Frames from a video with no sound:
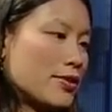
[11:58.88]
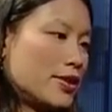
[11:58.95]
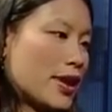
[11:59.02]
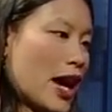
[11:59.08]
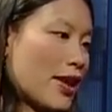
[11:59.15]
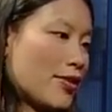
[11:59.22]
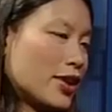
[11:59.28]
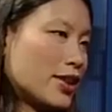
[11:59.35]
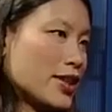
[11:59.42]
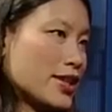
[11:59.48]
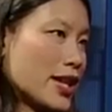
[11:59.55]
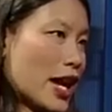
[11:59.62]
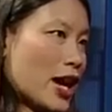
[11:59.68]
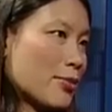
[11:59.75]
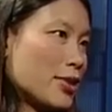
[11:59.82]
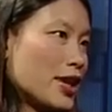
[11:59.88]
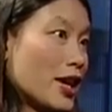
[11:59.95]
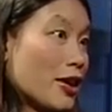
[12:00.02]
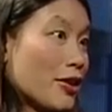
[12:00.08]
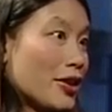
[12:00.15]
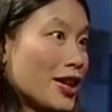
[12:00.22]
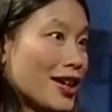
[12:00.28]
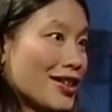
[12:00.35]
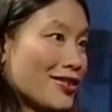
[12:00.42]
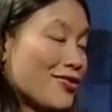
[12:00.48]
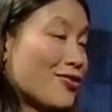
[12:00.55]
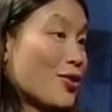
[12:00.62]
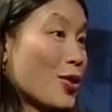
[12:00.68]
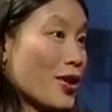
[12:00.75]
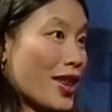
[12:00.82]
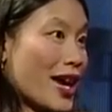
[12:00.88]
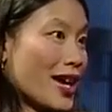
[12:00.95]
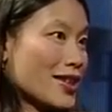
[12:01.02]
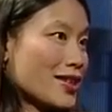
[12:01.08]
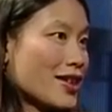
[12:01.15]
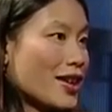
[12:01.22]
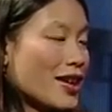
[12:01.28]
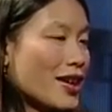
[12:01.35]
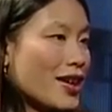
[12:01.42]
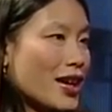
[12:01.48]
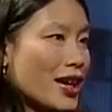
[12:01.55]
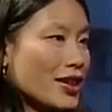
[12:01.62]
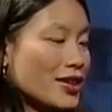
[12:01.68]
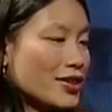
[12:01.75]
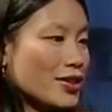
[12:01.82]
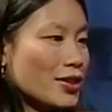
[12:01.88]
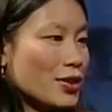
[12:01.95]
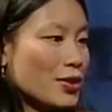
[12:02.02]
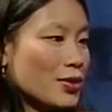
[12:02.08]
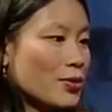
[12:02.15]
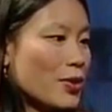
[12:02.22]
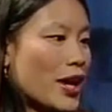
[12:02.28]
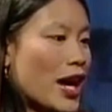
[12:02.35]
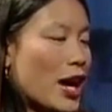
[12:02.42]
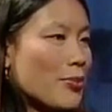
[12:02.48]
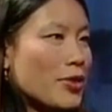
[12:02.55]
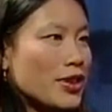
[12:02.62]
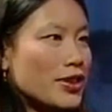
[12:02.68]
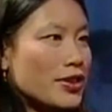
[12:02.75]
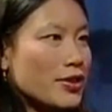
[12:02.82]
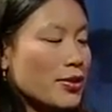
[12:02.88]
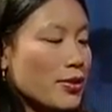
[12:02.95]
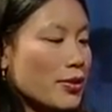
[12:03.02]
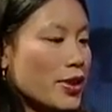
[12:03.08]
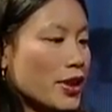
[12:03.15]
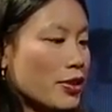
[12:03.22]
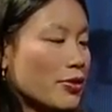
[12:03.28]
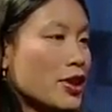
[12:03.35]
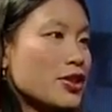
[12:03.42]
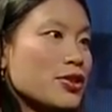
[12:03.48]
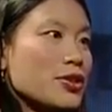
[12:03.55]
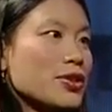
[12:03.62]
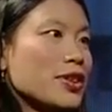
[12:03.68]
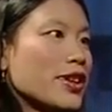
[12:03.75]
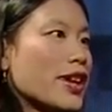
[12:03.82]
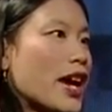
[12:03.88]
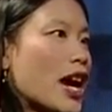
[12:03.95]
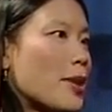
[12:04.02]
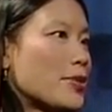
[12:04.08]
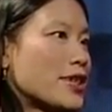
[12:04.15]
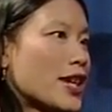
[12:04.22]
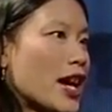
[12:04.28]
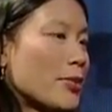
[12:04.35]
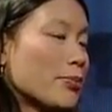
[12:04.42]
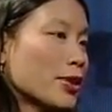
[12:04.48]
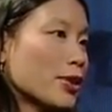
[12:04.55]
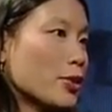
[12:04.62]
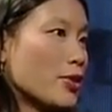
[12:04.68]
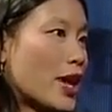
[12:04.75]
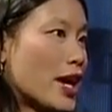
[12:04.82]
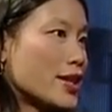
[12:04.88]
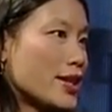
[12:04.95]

having to dam an area for that. And so what happens to the creatures and the habitat below that